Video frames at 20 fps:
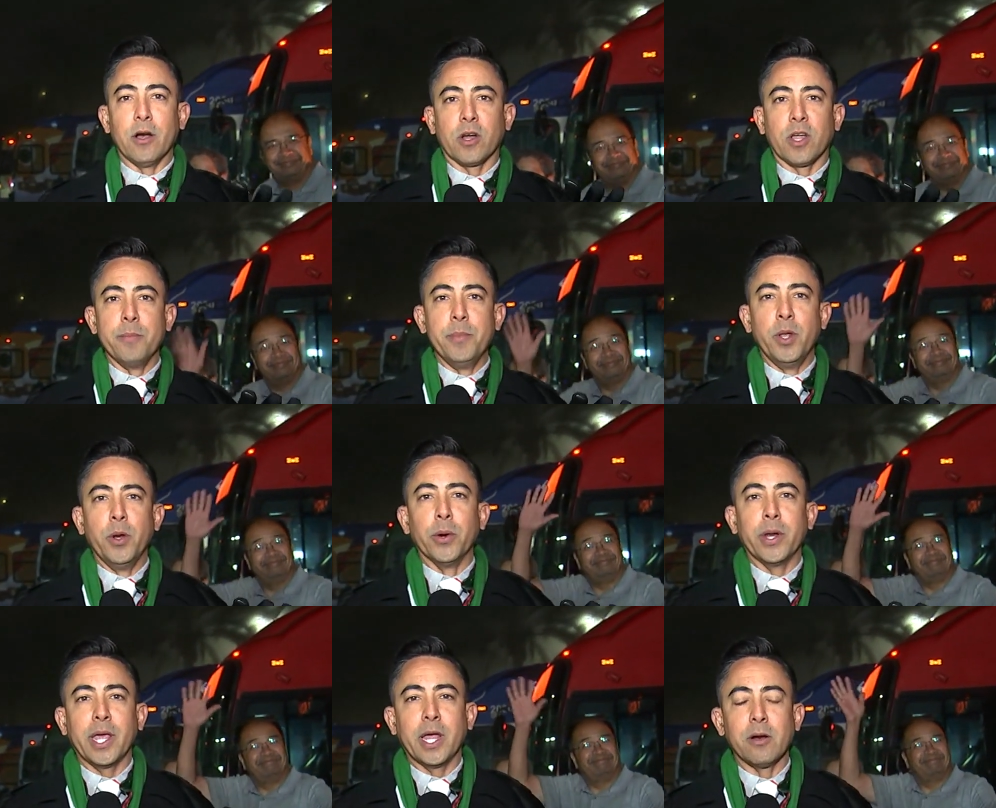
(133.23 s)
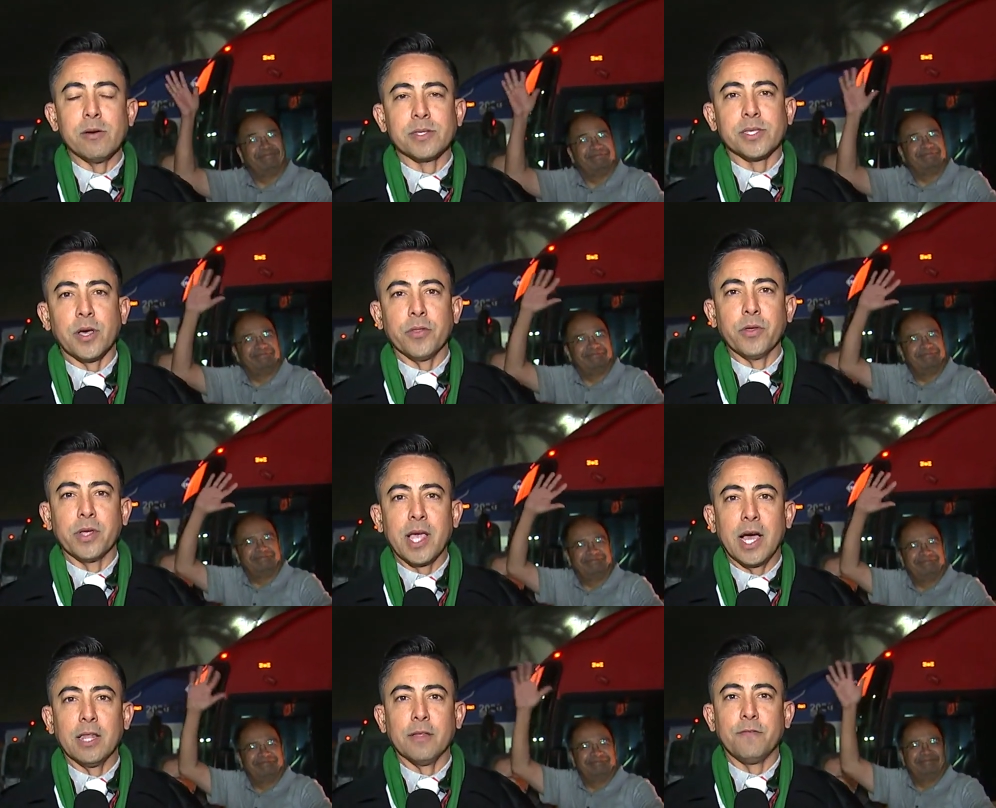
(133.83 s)
Speaker 1: our community here in
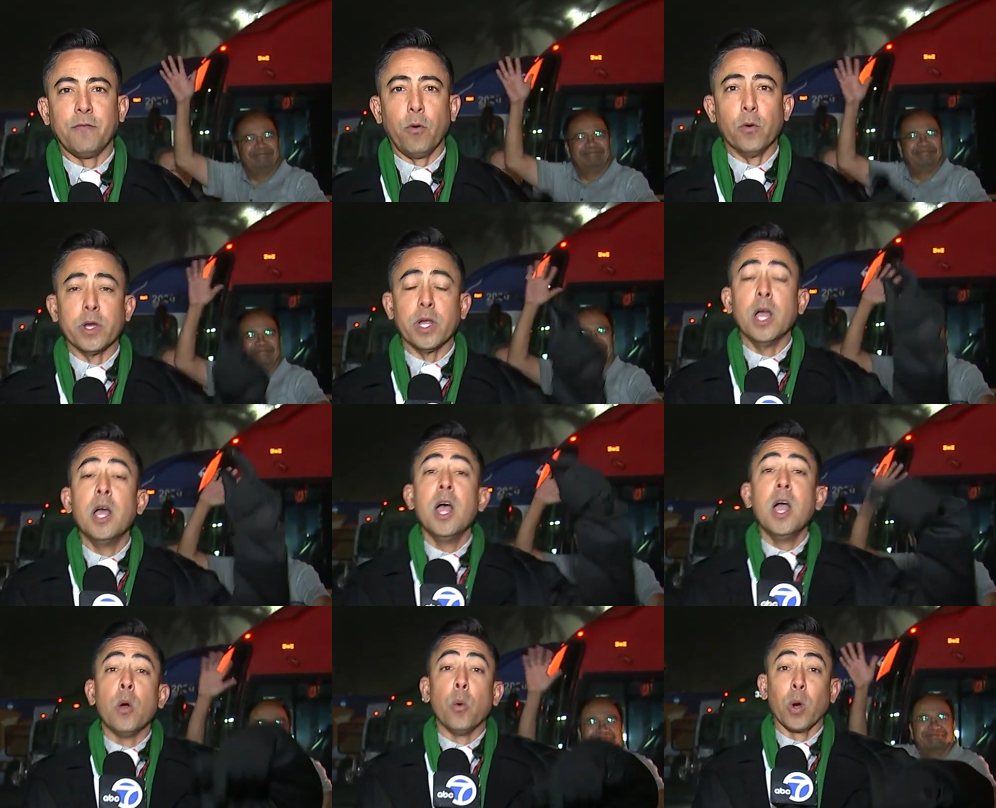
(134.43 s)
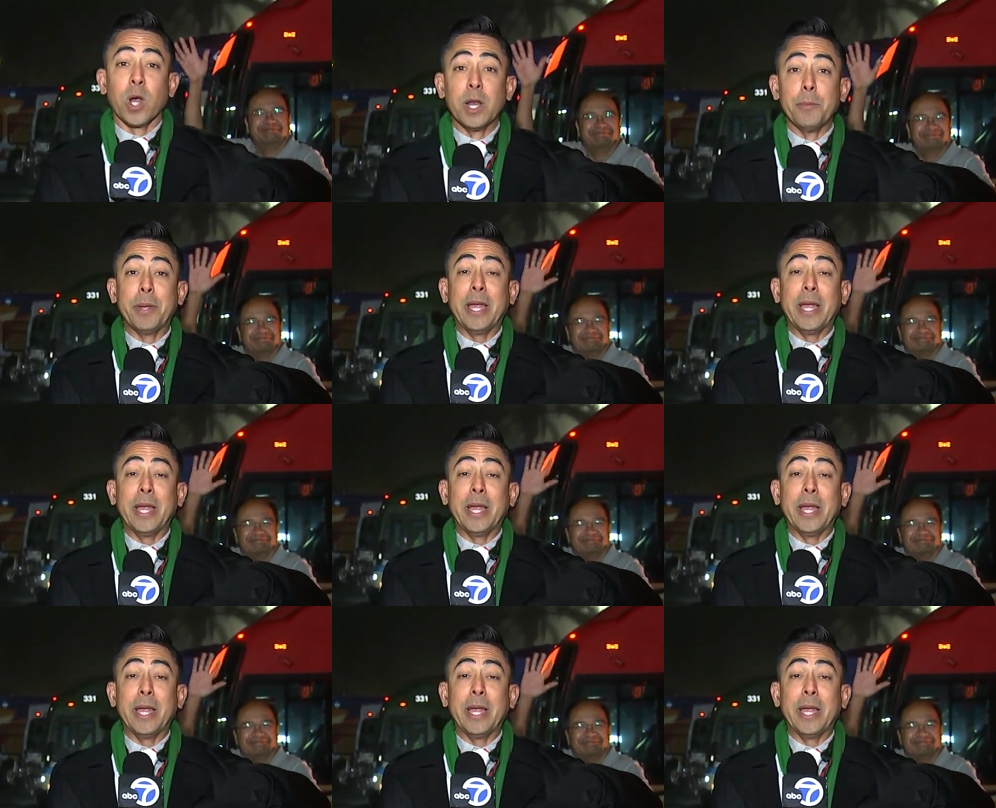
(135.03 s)
Southern California. We're gonna